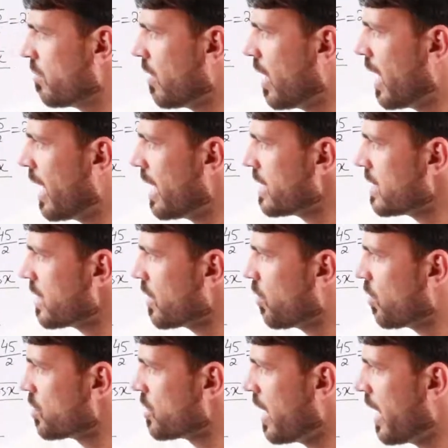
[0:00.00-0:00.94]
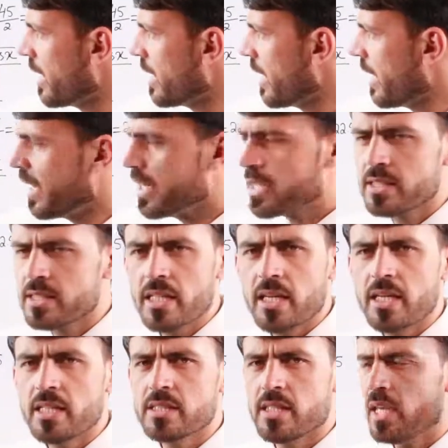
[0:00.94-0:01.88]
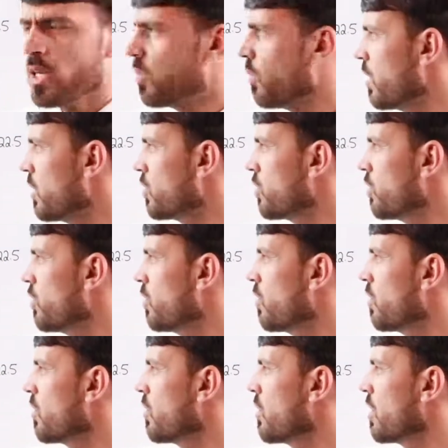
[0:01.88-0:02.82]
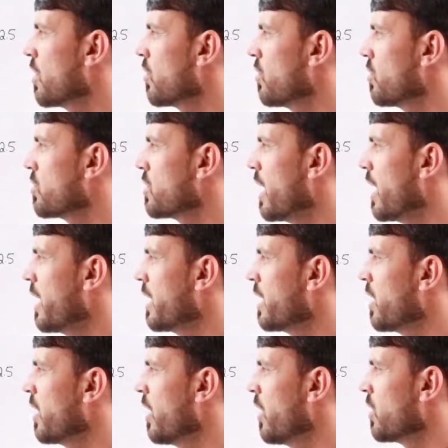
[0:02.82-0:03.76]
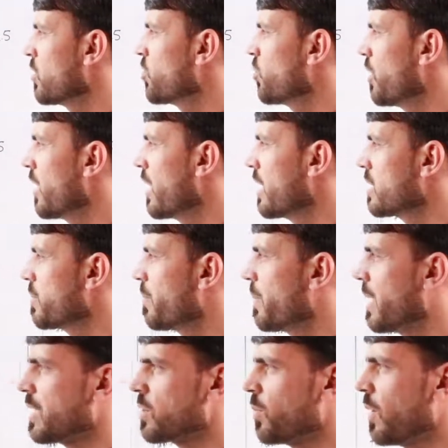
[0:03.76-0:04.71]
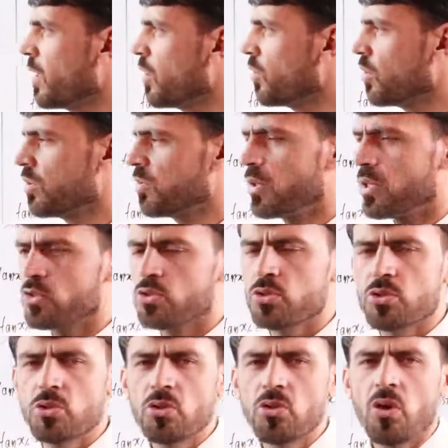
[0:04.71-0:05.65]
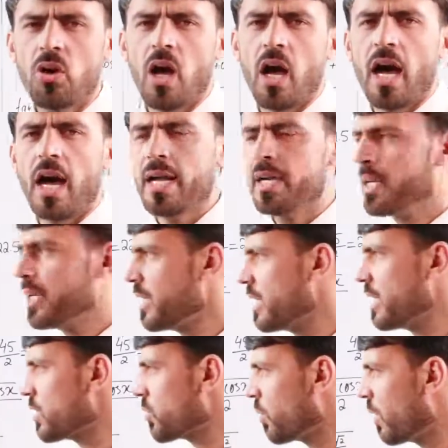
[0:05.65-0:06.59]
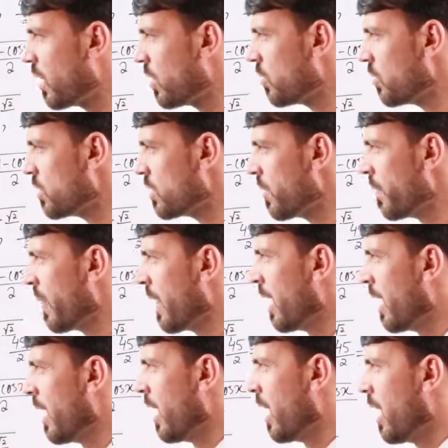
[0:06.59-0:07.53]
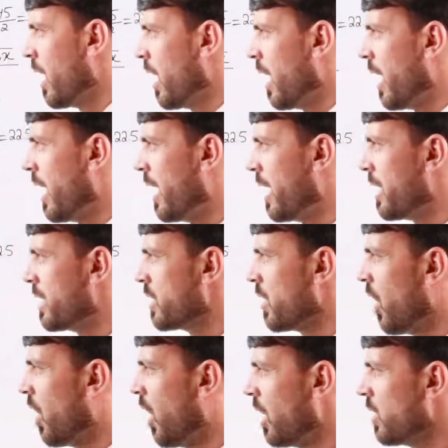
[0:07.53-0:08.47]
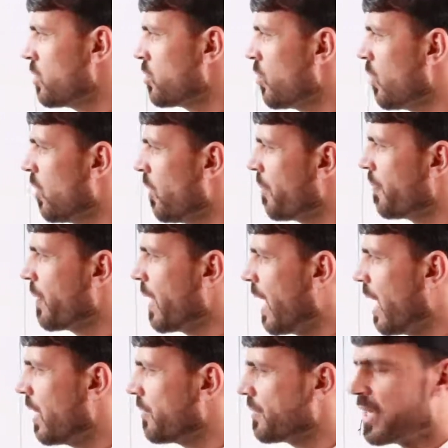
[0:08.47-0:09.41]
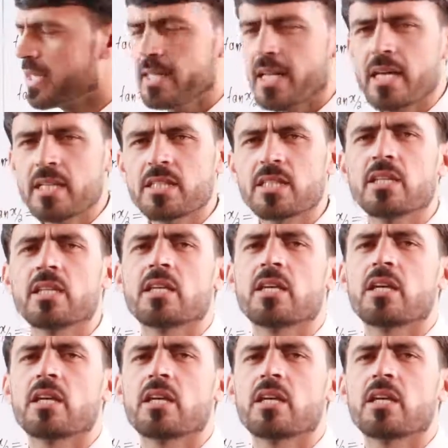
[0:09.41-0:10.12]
as cosine x is equal to cosine 2x plus 1 over 2 under the square root. And also after that